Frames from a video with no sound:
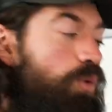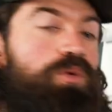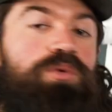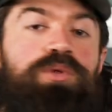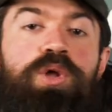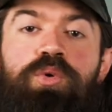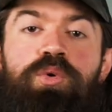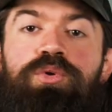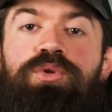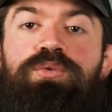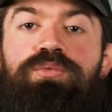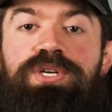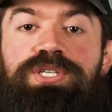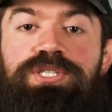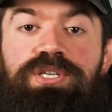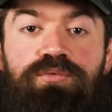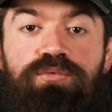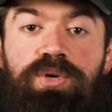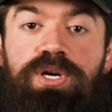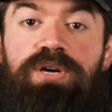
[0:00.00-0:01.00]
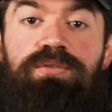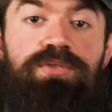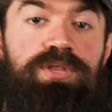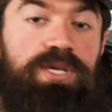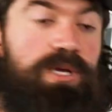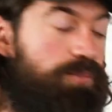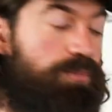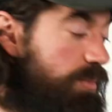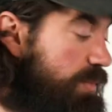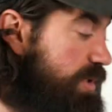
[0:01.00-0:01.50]
would lower the risk of whatever the
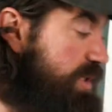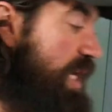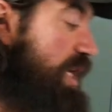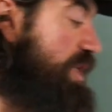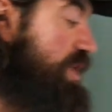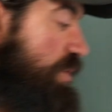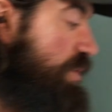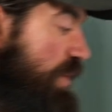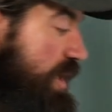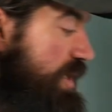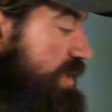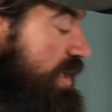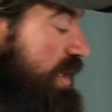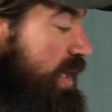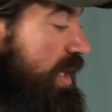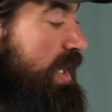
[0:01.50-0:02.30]
implementation was.